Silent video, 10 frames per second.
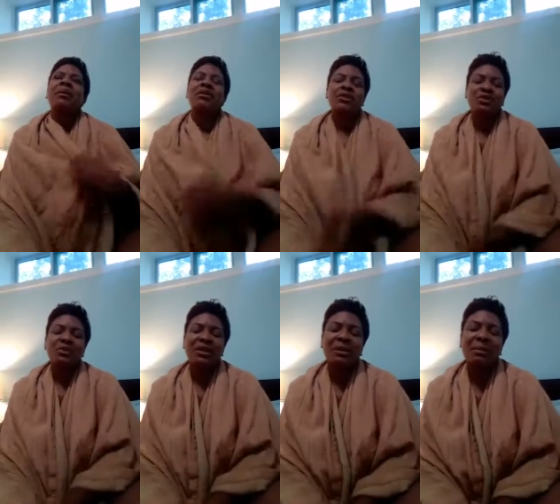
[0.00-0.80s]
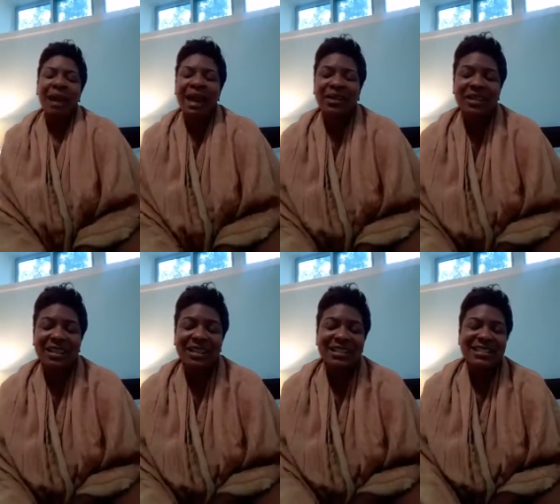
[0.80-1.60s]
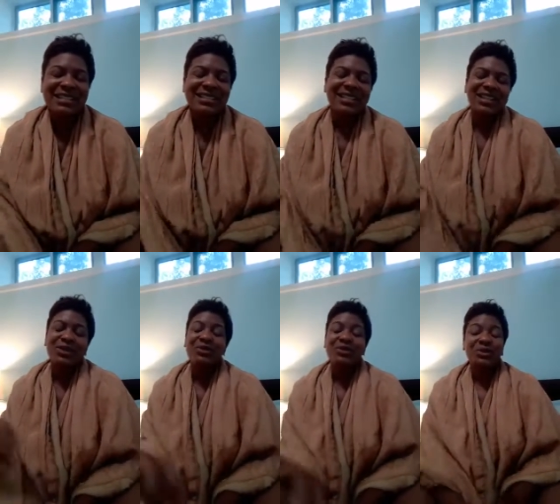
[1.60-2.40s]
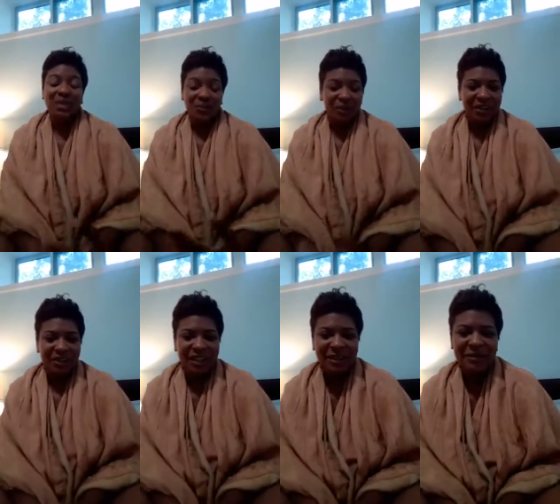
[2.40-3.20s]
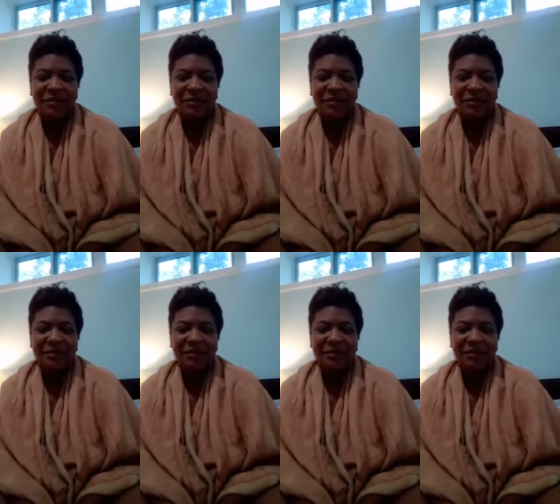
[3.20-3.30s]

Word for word: But the truth of the matter is, you do get weary.